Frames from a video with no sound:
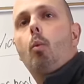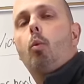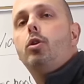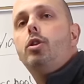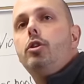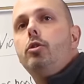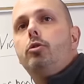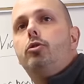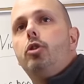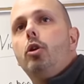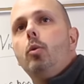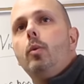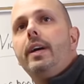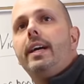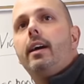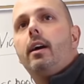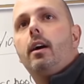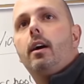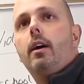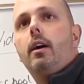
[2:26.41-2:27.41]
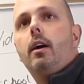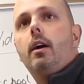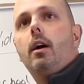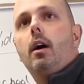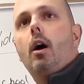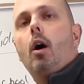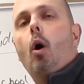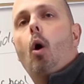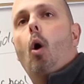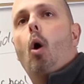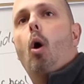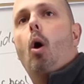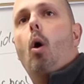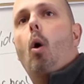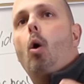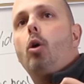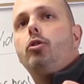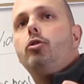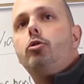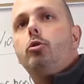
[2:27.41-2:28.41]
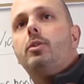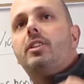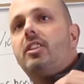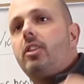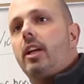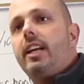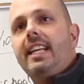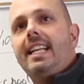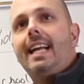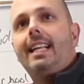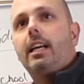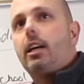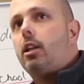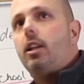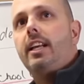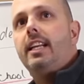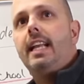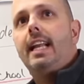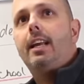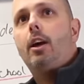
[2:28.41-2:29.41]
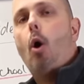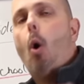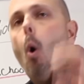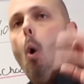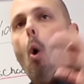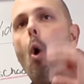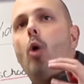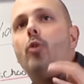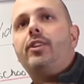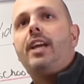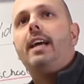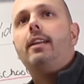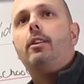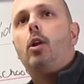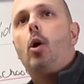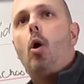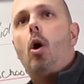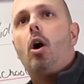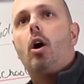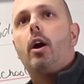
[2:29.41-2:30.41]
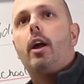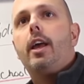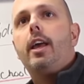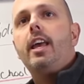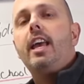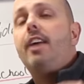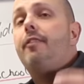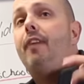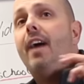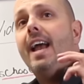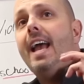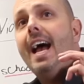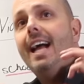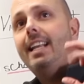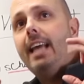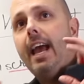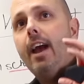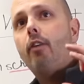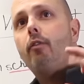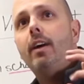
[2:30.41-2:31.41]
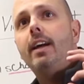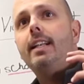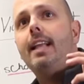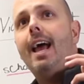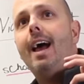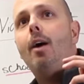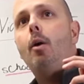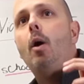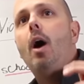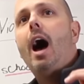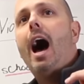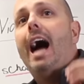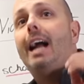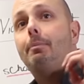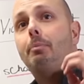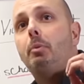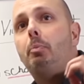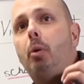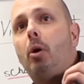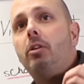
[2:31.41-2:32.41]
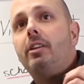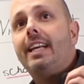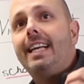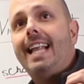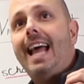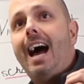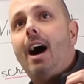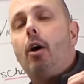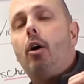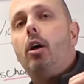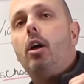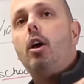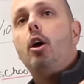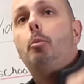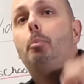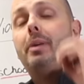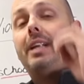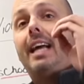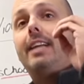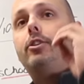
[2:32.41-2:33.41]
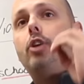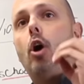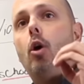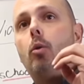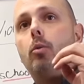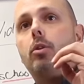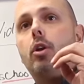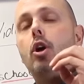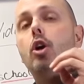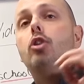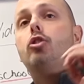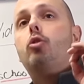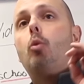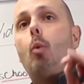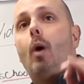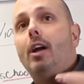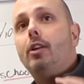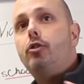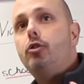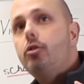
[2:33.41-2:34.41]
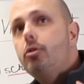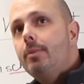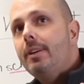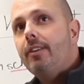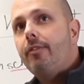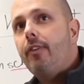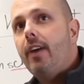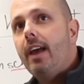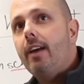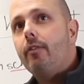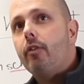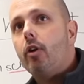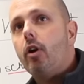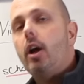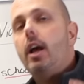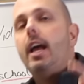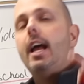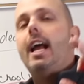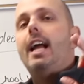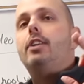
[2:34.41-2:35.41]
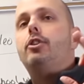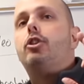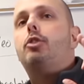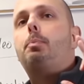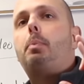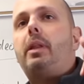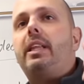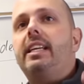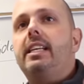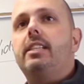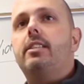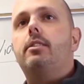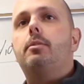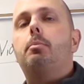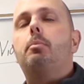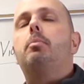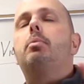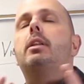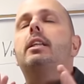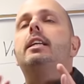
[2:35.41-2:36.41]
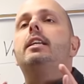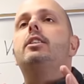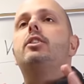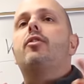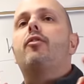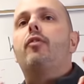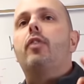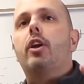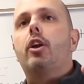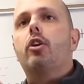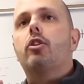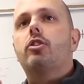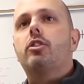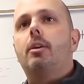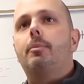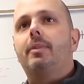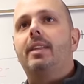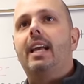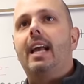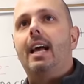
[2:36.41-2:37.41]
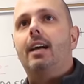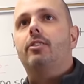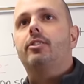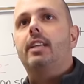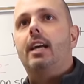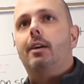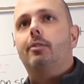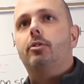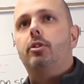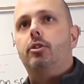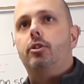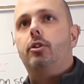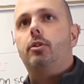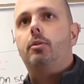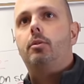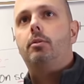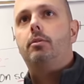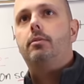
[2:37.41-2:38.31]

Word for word: What are you doing? All you do is click and edit, click and edit all day long. If I had hair right now, I'd be pulling it out, but I don't. So why don't you do me a favor and just please, please figure something else out to do.